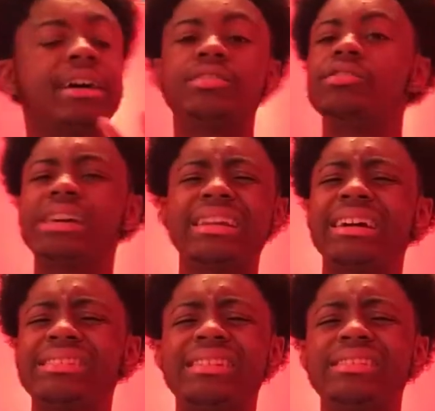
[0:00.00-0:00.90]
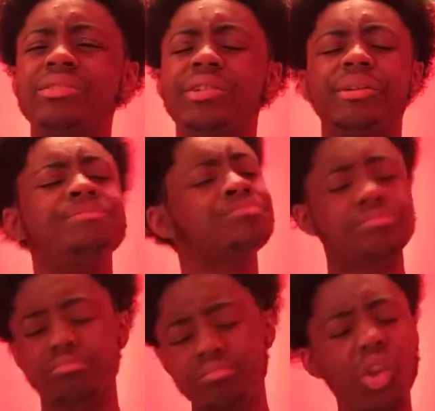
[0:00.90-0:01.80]
I told you, I think I said this on here
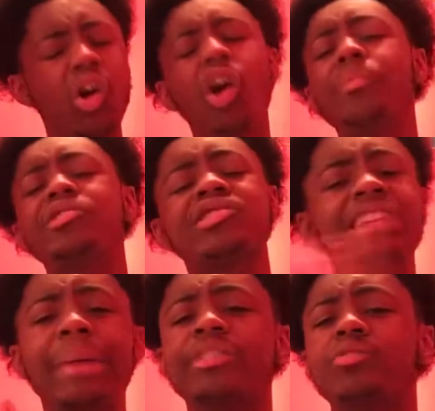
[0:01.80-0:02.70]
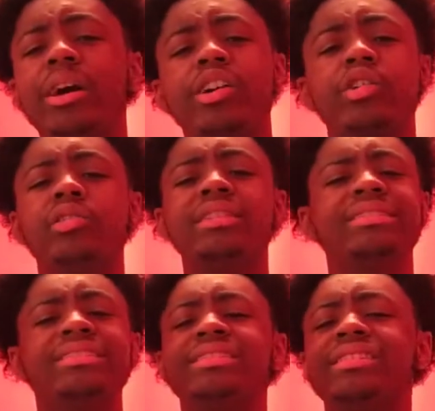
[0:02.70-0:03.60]
almost slapped this white girl
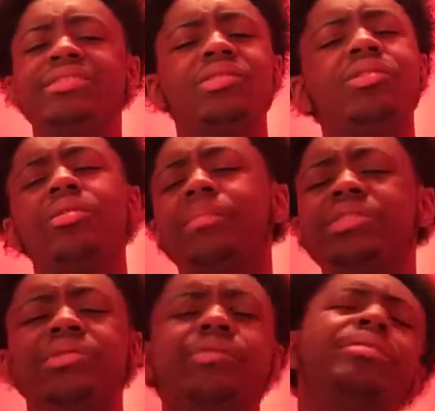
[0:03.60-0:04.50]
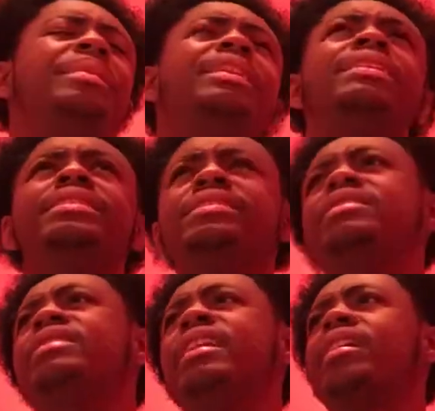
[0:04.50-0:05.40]
listening to a song by 21 Man. He is
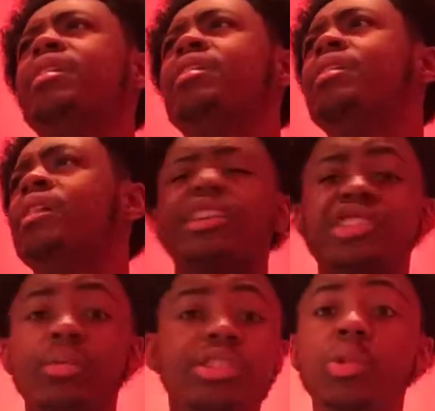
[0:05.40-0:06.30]
just like, like she was